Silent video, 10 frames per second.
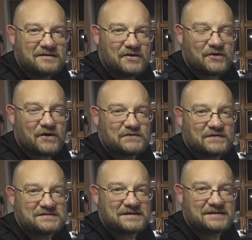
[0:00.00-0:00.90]

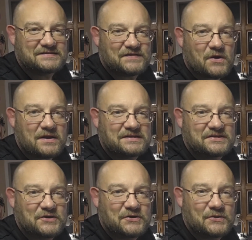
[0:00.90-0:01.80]
Ghostfish said he's
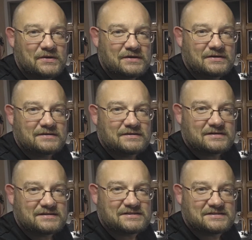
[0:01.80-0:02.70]
32
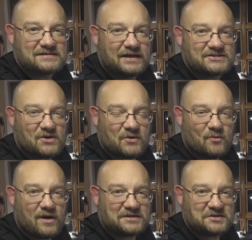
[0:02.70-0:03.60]
and started
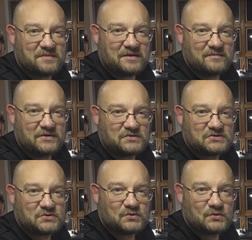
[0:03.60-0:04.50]
watching me in middle
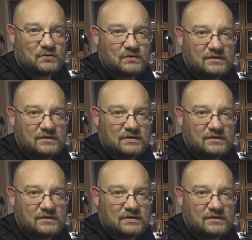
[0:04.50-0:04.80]
school.